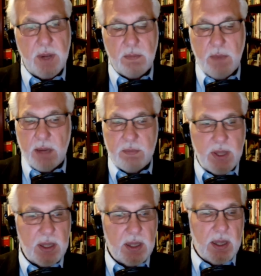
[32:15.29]
it might
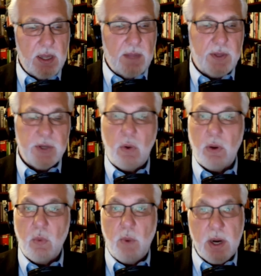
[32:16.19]
be the Total
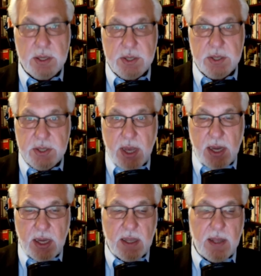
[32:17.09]
Awareness
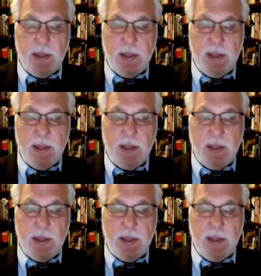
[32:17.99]
Society,